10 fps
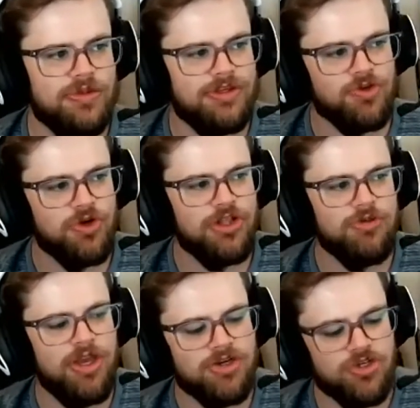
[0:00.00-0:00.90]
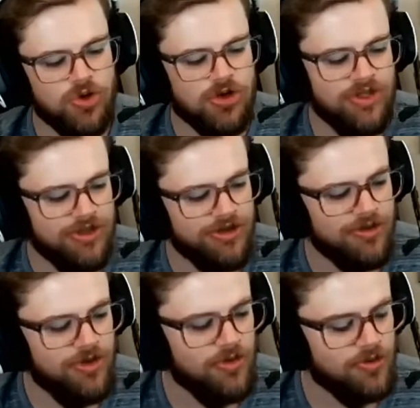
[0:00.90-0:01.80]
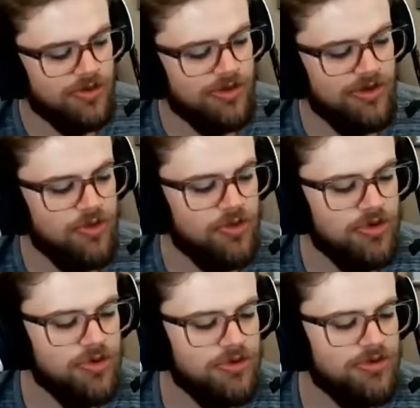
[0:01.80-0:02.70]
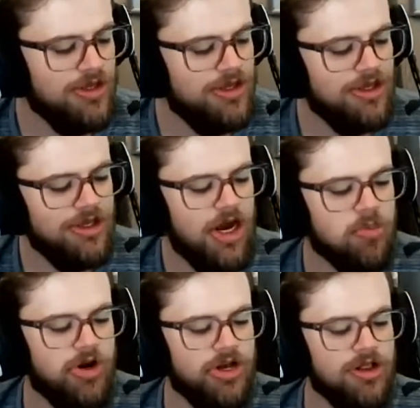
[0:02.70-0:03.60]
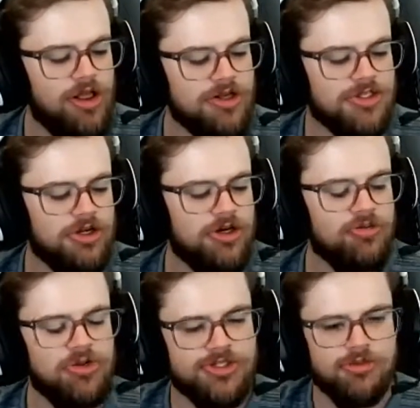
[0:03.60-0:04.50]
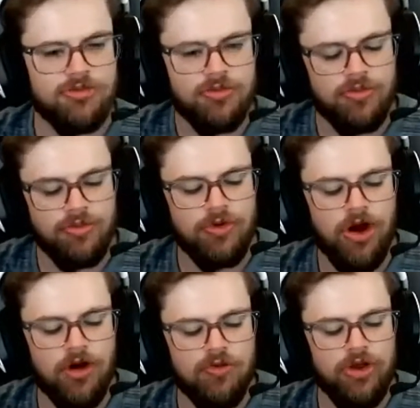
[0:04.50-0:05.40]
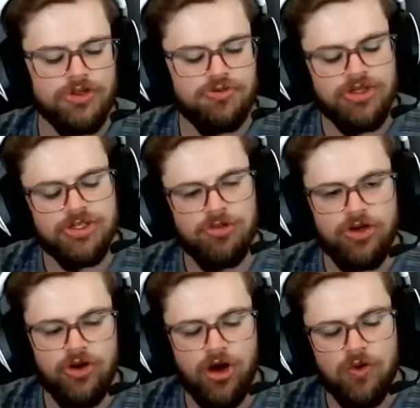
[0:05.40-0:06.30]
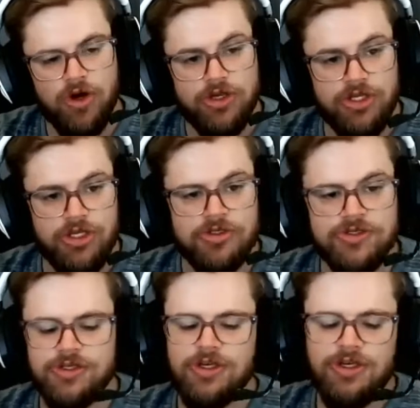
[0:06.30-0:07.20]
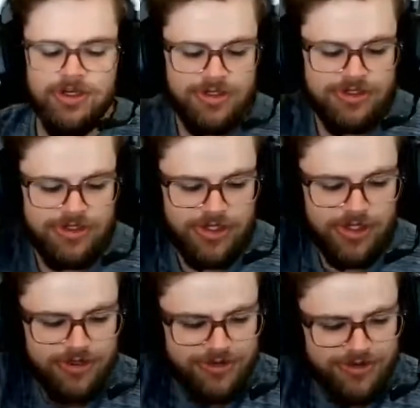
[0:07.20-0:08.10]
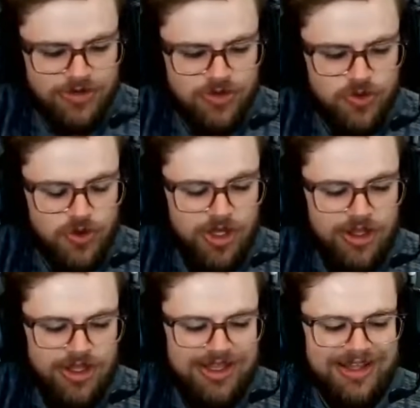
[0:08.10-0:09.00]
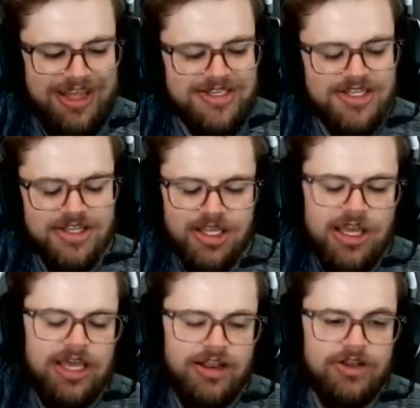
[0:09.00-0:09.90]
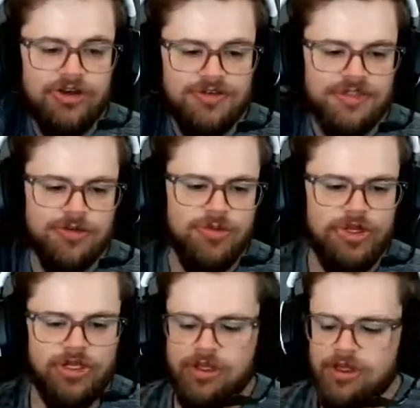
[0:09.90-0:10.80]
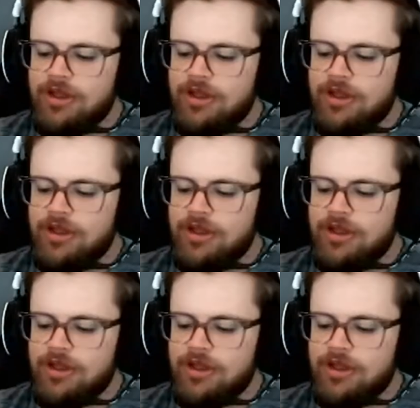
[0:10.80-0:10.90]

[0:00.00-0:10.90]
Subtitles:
to really make sure that you can operate a cluster and put some guardrails based upon your hardware needs to lessen the likelihood of somebody